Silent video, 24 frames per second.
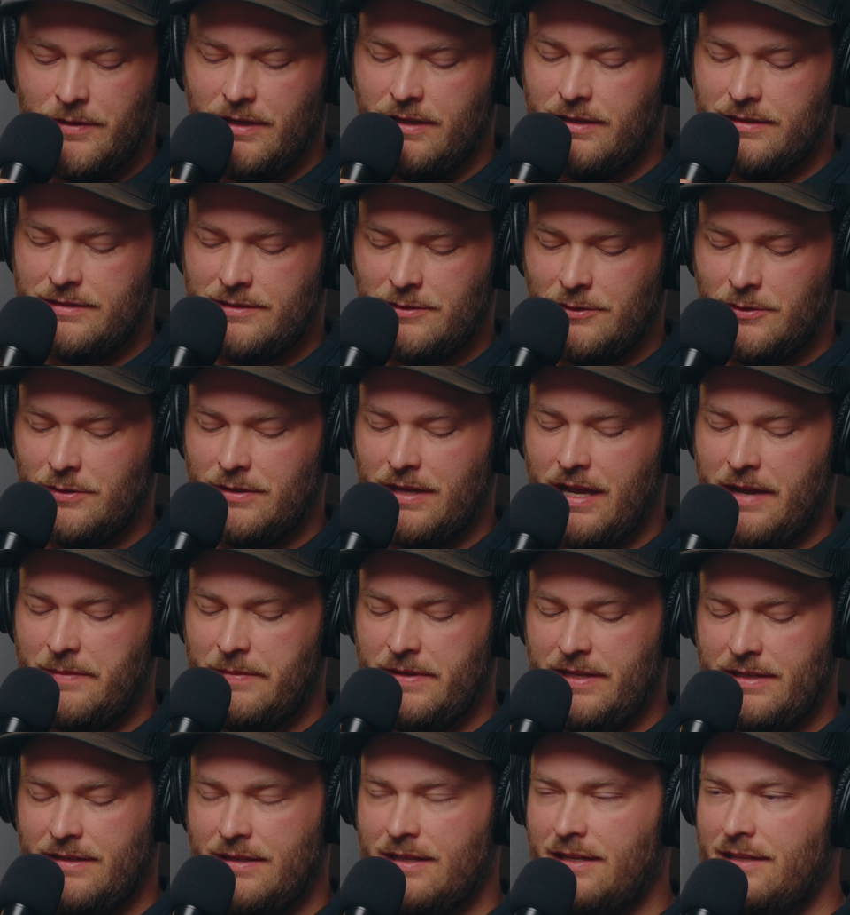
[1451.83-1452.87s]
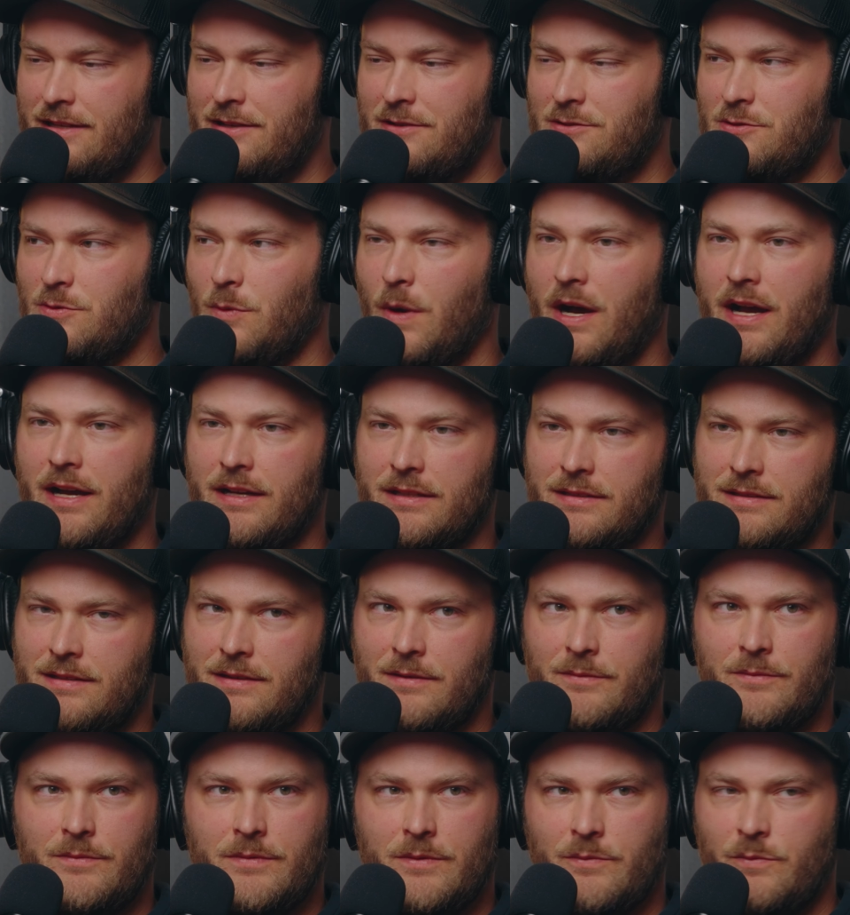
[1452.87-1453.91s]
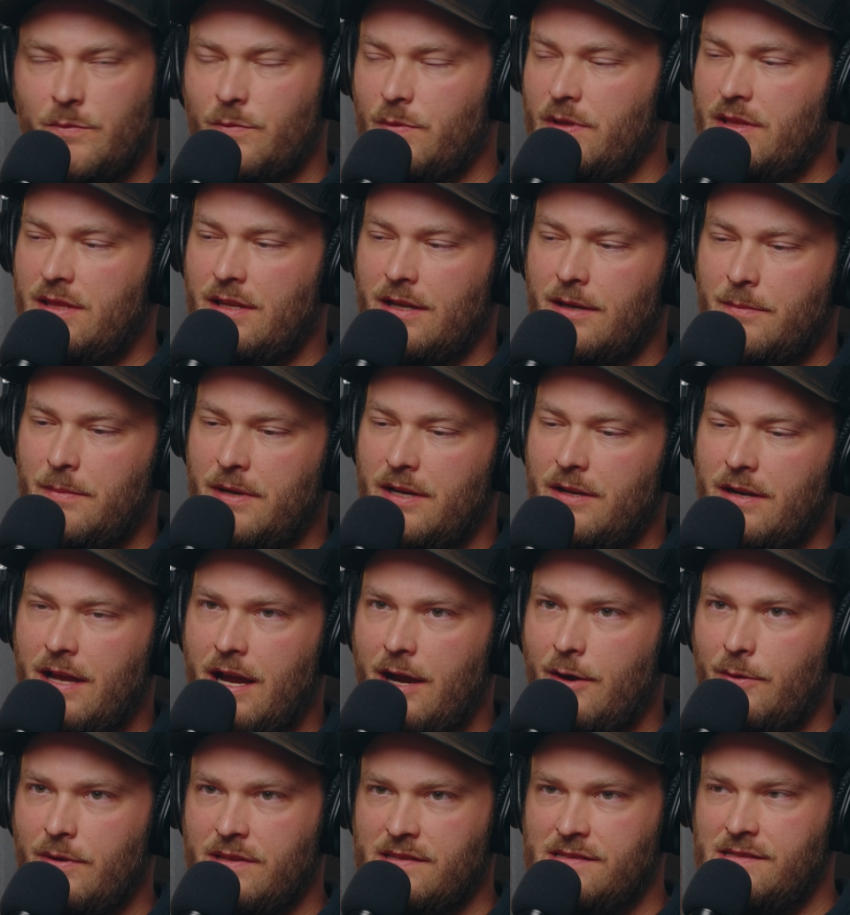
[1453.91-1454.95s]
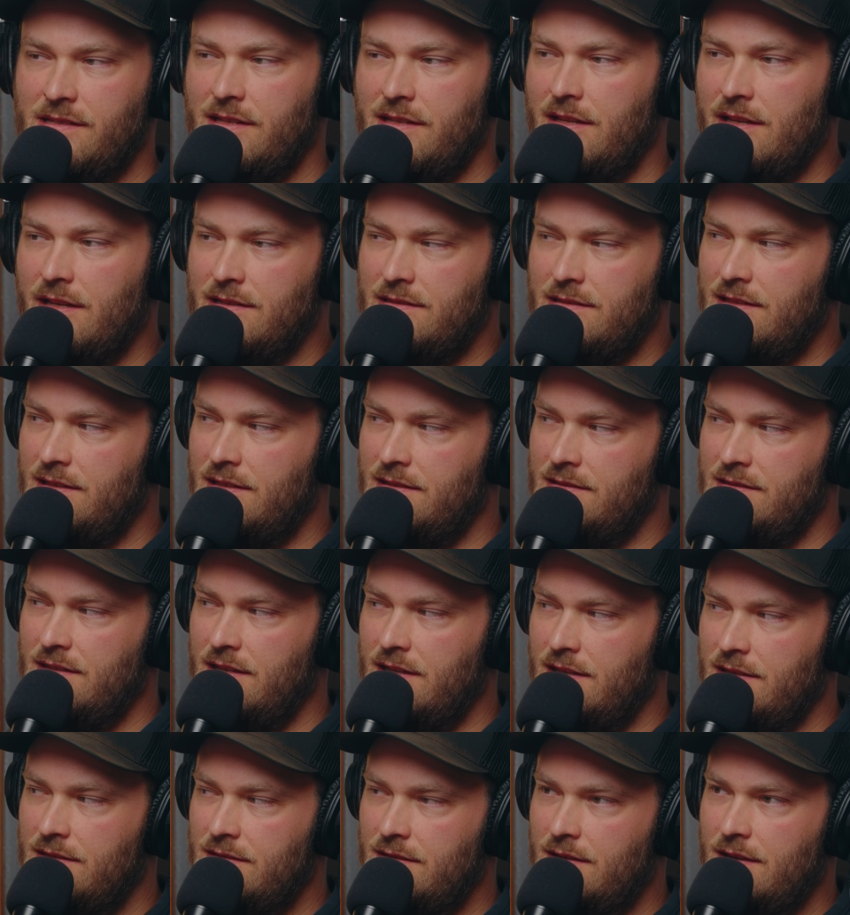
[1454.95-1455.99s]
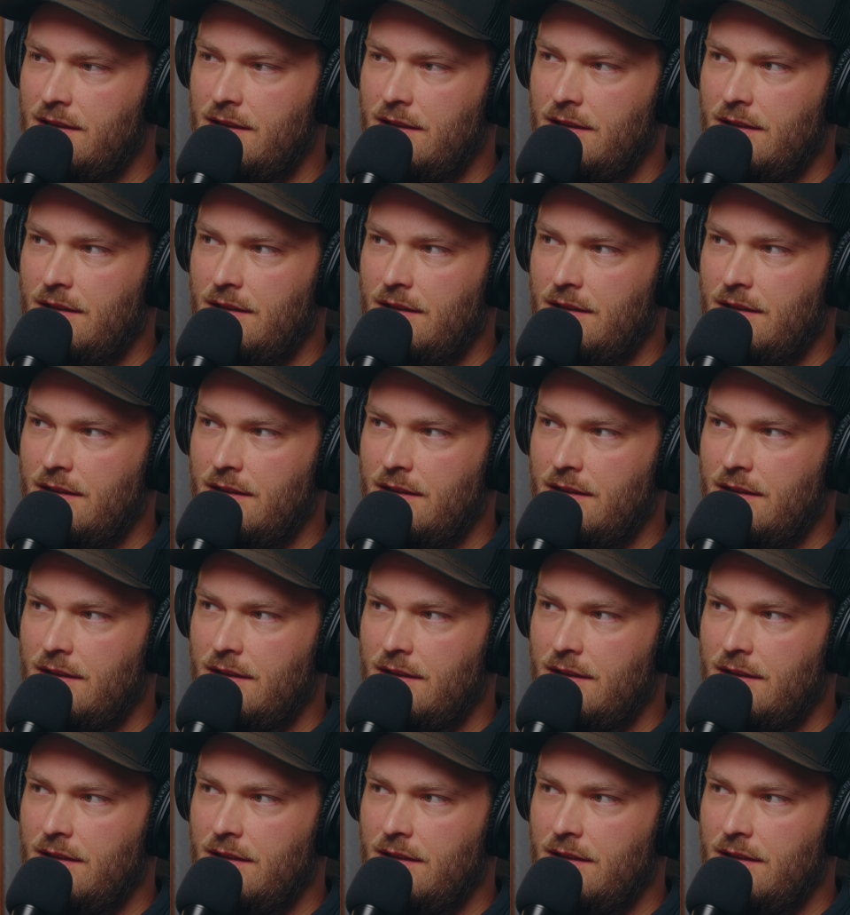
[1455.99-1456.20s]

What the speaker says: Well, so, it is wild when we think about how insidious this is.